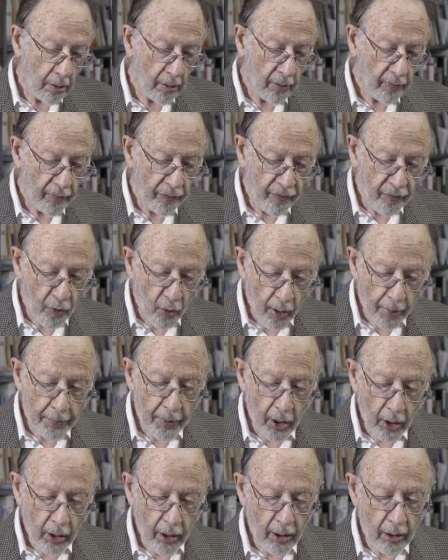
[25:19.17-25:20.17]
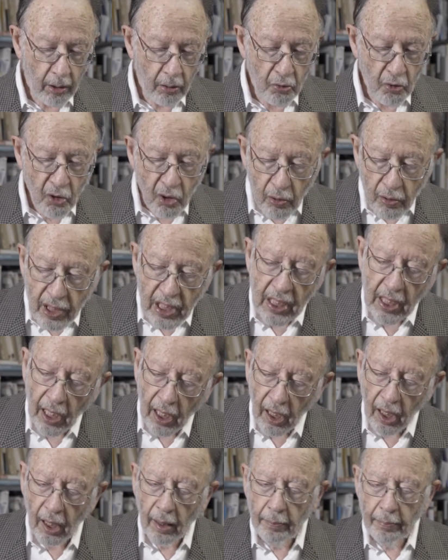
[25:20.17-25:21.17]
former New
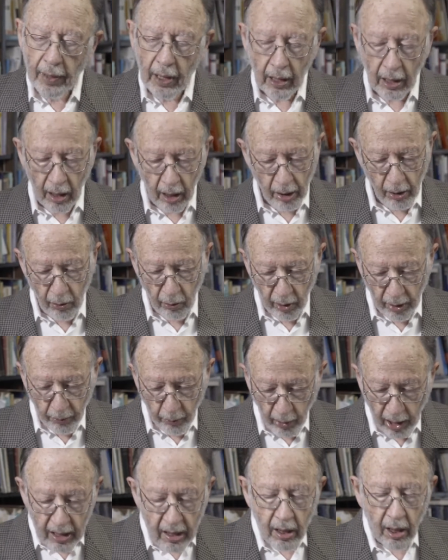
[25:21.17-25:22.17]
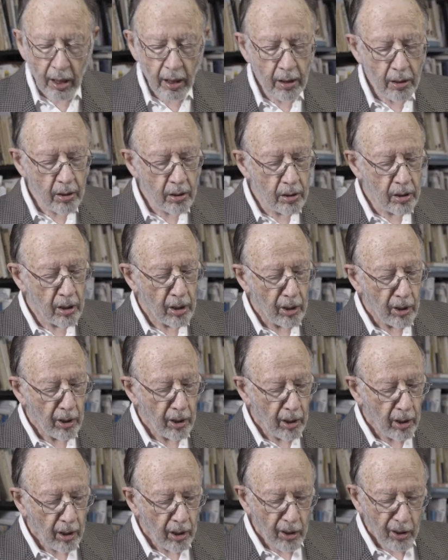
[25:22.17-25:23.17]
Salem, Illinois residents
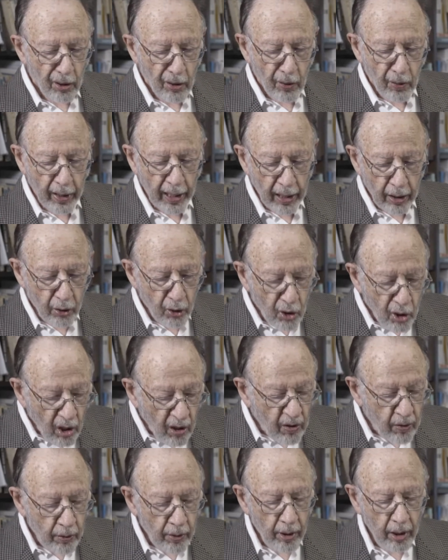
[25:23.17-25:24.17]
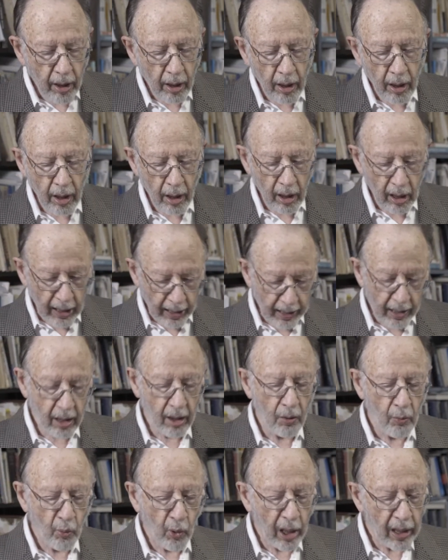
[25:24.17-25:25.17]
who had known
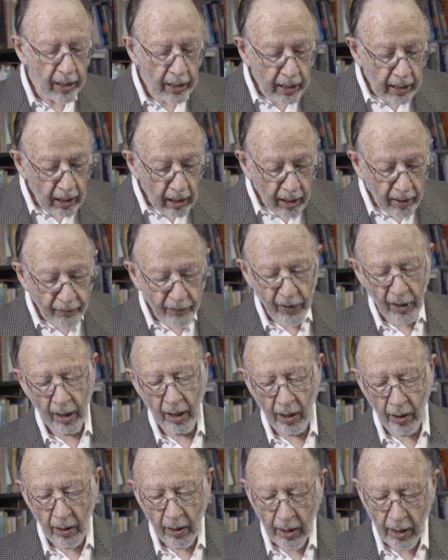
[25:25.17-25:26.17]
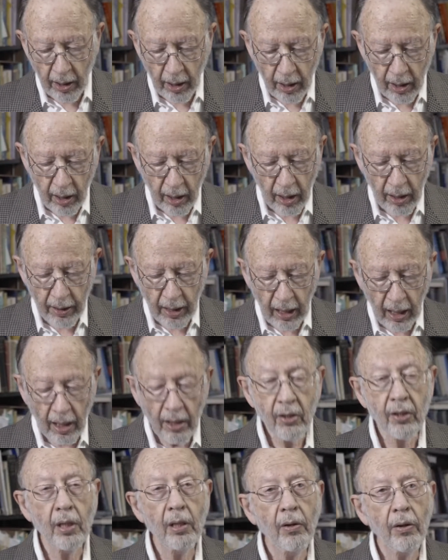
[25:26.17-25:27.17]
Lincoln while he lived there in the
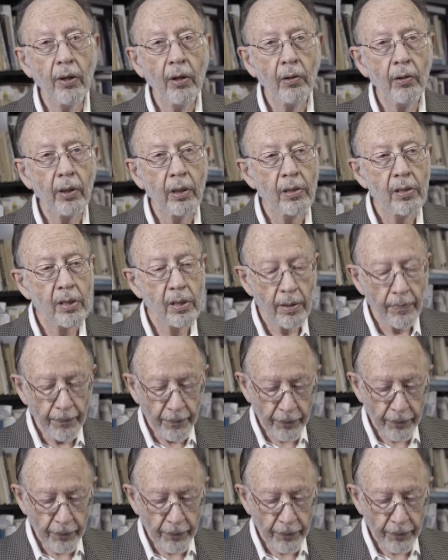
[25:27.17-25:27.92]
1830s.